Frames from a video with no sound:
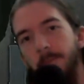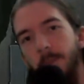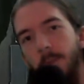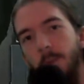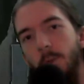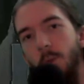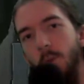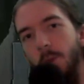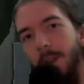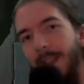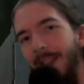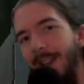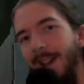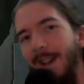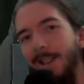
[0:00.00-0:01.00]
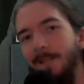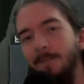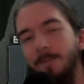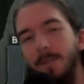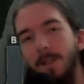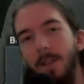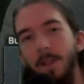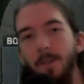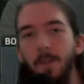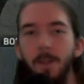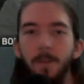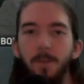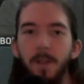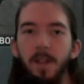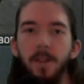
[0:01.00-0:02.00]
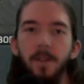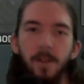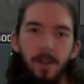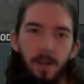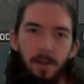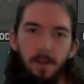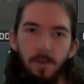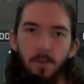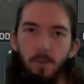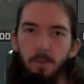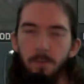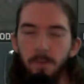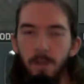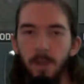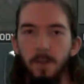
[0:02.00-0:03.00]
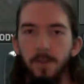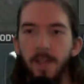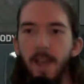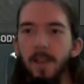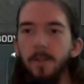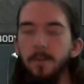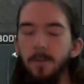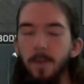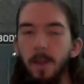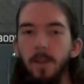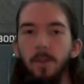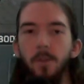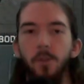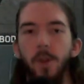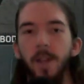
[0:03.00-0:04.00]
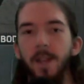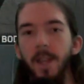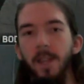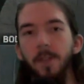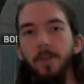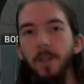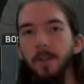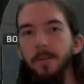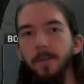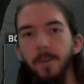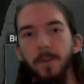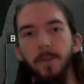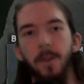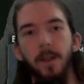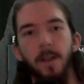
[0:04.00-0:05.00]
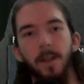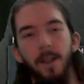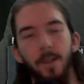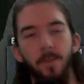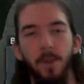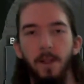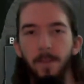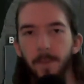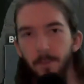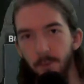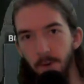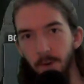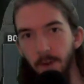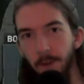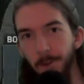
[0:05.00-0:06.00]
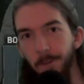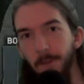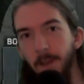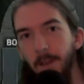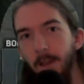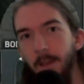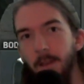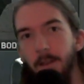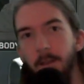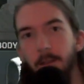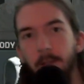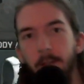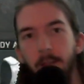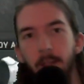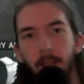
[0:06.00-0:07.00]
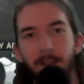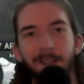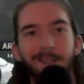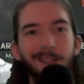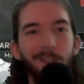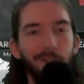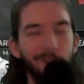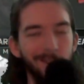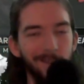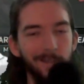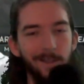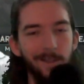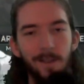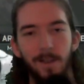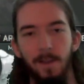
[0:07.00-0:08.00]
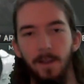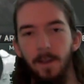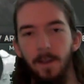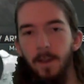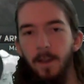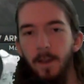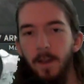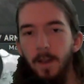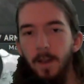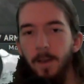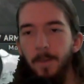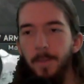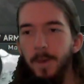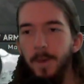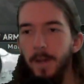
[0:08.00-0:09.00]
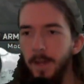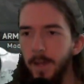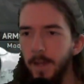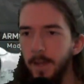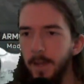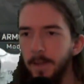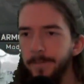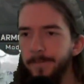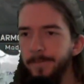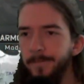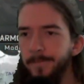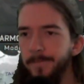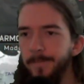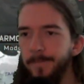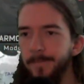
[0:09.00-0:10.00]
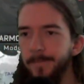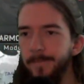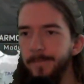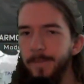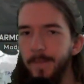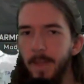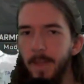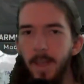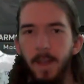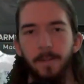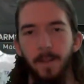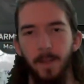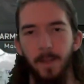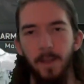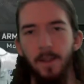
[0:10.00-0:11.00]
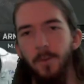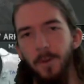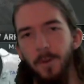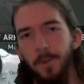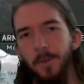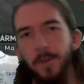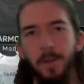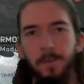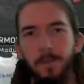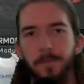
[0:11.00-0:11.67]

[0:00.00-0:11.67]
or an AI. Because if it's a player, they're going to do, tactical things to try and take your gear from you. And they'll probably be more aggressive in addition. But, yeah, and then you also know